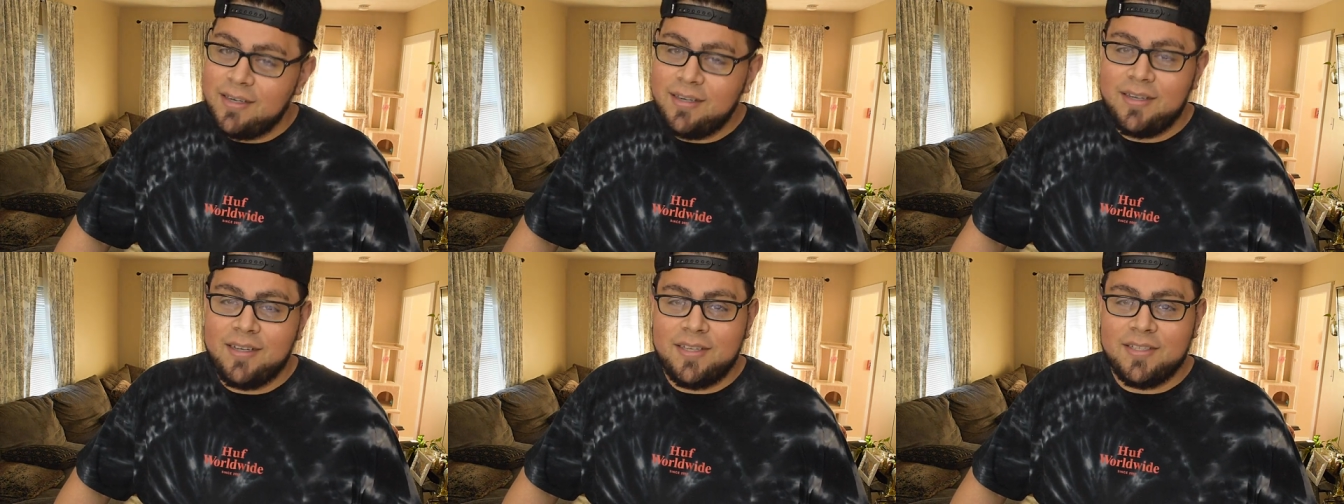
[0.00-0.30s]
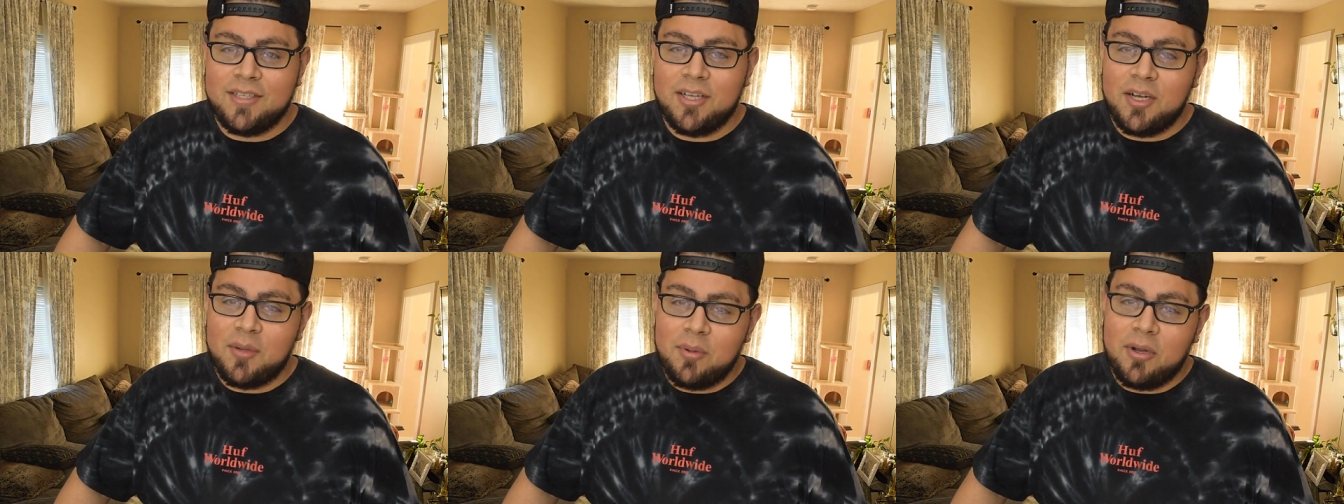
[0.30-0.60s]

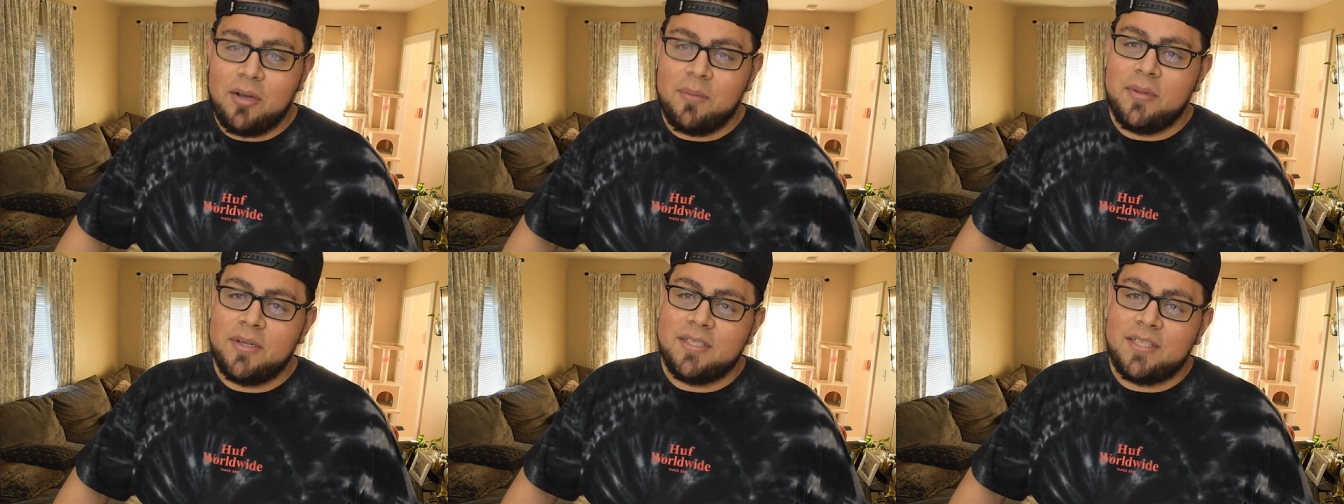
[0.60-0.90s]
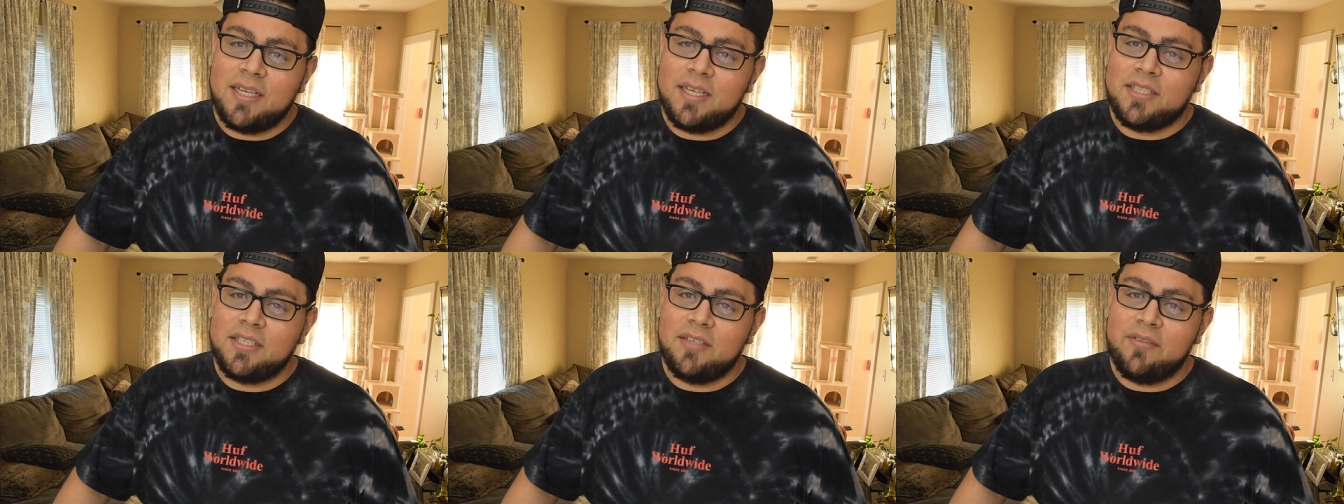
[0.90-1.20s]
because our apartment's
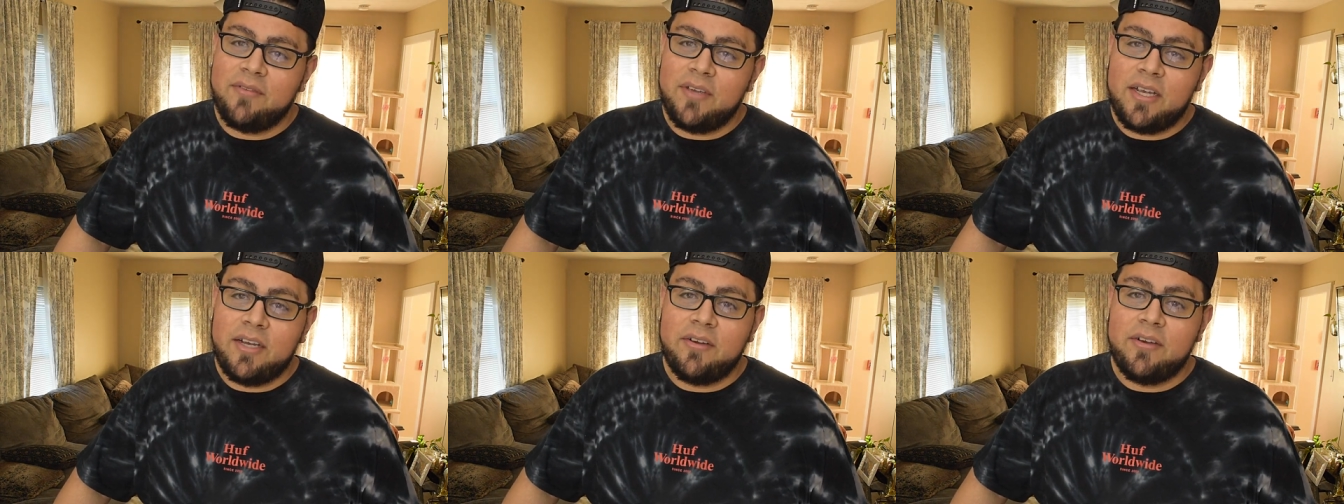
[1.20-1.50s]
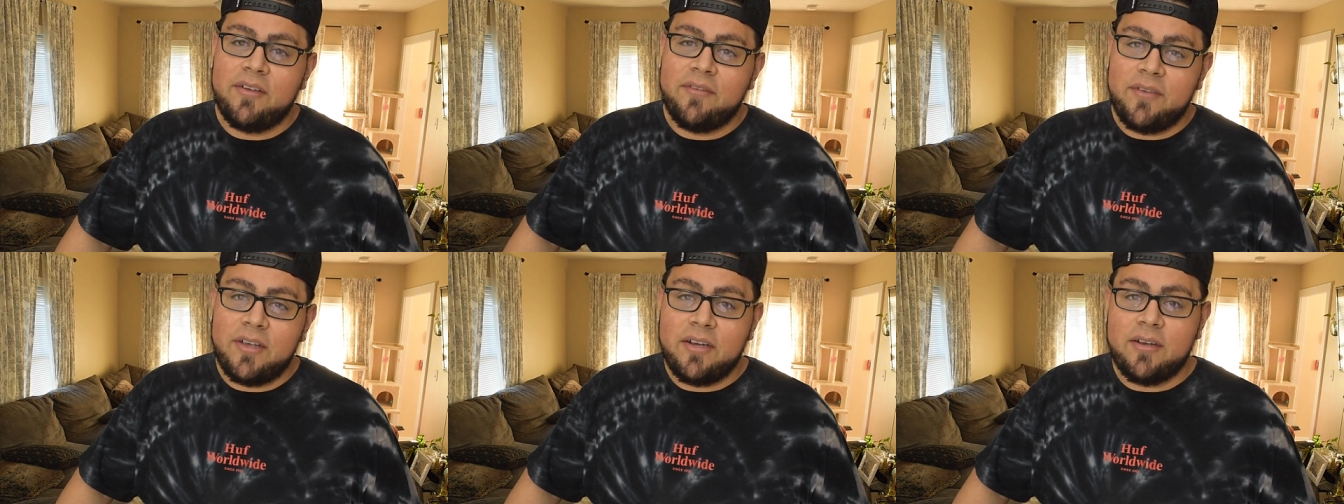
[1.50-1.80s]
actually
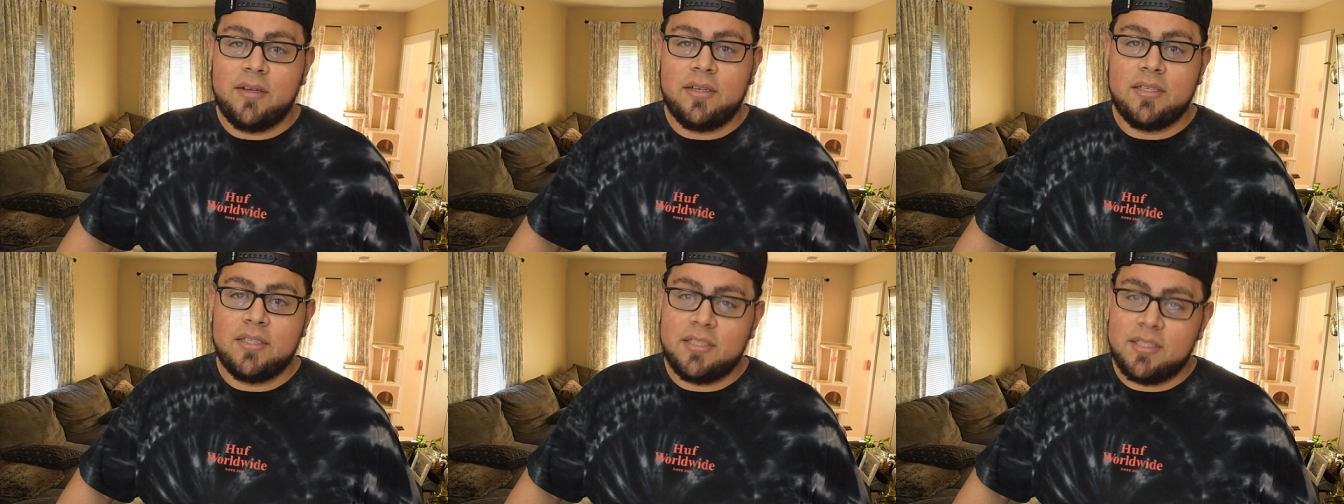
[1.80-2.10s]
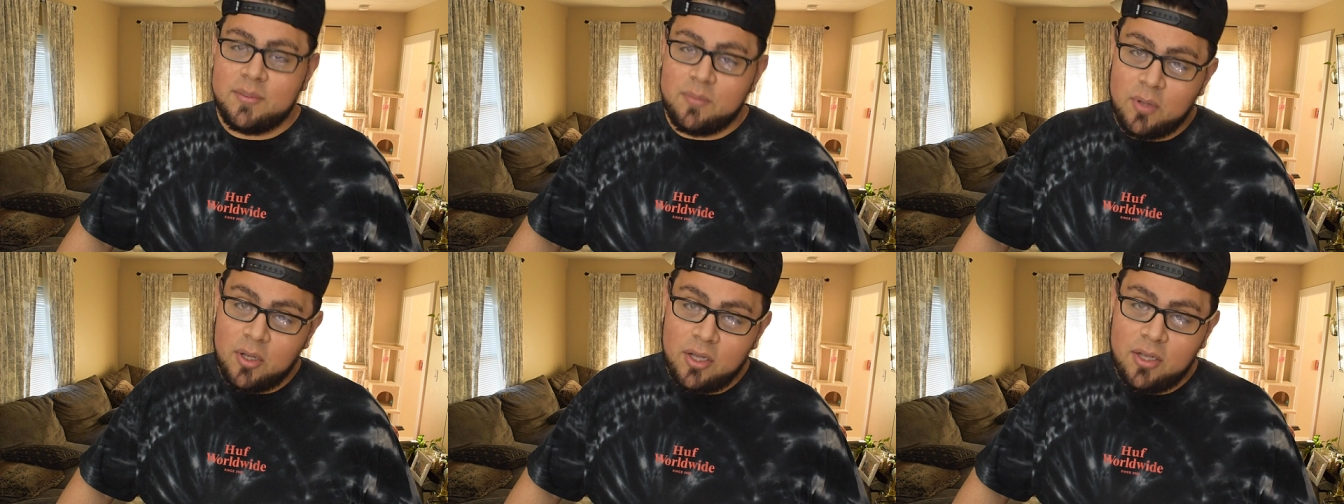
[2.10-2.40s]
very, very
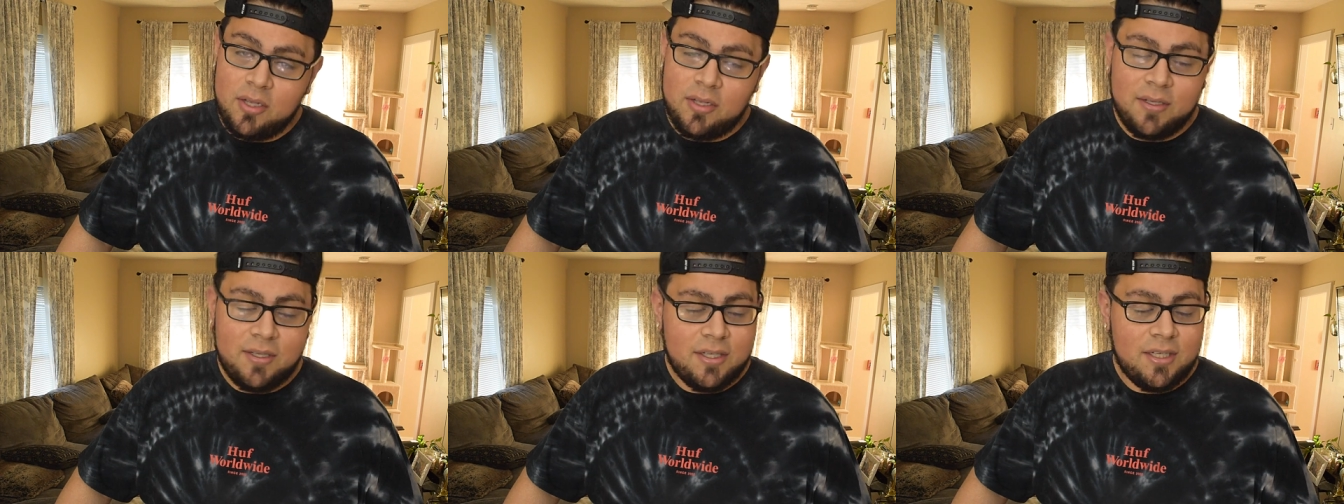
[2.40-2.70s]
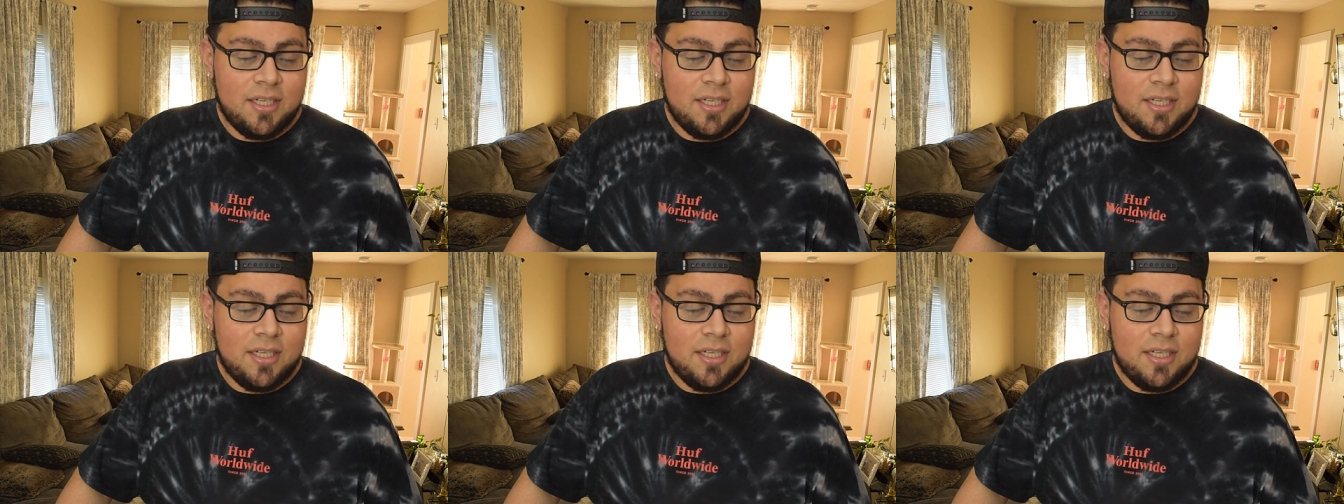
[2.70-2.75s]
small.